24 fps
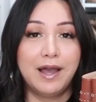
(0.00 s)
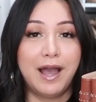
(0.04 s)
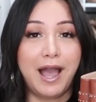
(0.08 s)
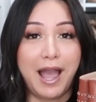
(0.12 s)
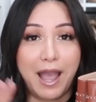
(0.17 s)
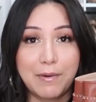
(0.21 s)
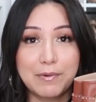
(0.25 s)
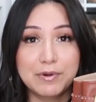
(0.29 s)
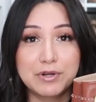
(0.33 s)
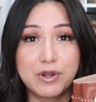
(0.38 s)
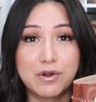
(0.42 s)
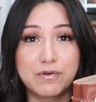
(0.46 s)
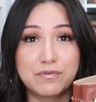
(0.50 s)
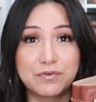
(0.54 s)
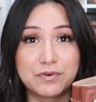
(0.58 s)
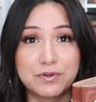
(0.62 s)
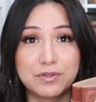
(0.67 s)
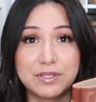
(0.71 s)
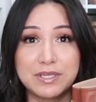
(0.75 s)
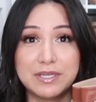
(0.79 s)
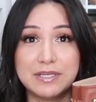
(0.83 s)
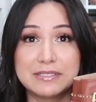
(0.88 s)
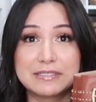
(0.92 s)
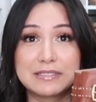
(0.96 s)
I would go for
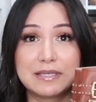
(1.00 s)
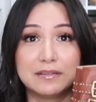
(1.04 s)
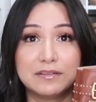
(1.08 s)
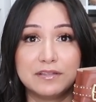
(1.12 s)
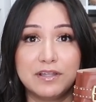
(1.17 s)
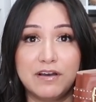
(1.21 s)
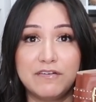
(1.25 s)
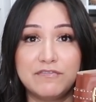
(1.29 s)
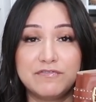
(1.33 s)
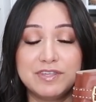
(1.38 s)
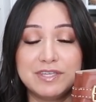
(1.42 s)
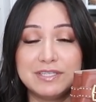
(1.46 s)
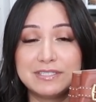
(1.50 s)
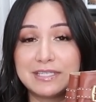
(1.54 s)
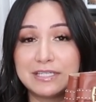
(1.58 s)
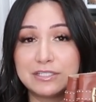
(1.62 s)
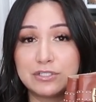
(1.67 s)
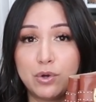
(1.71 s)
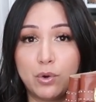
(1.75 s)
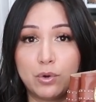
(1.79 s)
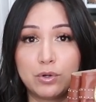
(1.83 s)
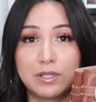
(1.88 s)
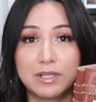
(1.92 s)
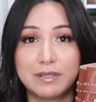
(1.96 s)
these. Love these. They
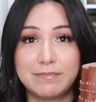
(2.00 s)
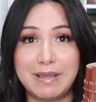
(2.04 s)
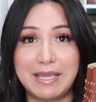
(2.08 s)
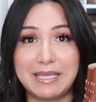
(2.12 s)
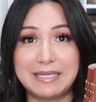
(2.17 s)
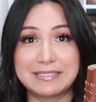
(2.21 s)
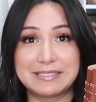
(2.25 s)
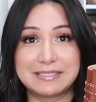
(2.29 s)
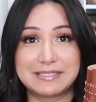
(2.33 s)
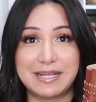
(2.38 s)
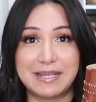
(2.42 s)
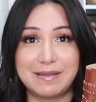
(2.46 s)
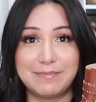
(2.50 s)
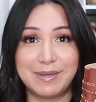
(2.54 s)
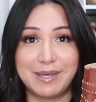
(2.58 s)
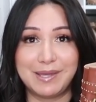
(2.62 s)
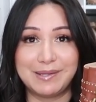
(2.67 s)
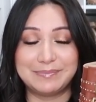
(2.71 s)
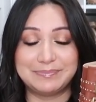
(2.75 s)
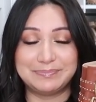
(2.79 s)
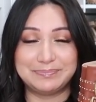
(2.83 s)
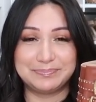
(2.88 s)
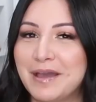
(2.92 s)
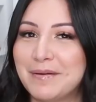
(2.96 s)
totally make a statement.